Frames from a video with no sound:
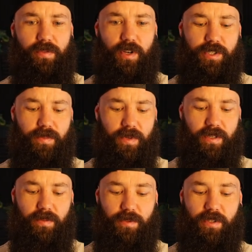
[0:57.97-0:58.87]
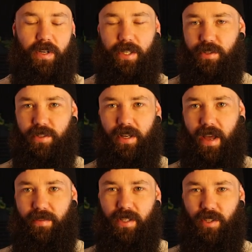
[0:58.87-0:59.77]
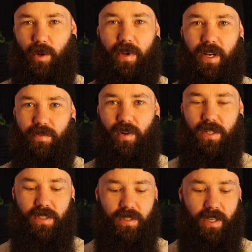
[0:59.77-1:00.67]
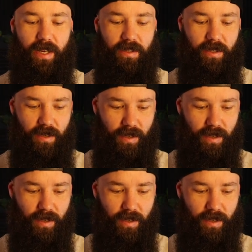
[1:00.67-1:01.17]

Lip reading: version because I'm just not interested in having so devices connected.